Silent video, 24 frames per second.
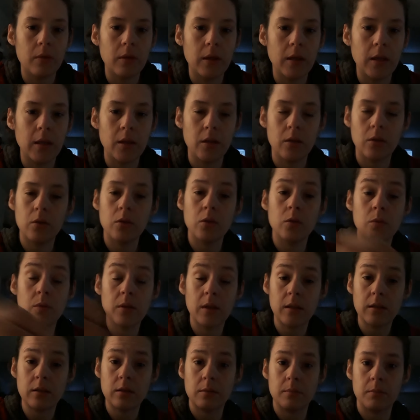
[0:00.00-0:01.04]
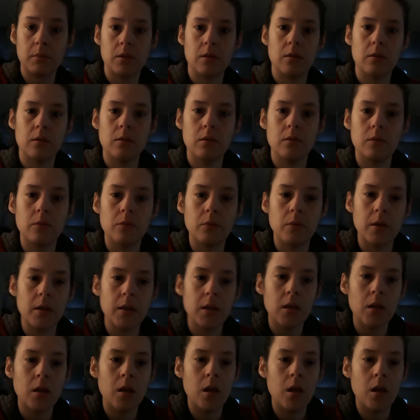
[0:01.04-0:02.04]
and the New Testament, right?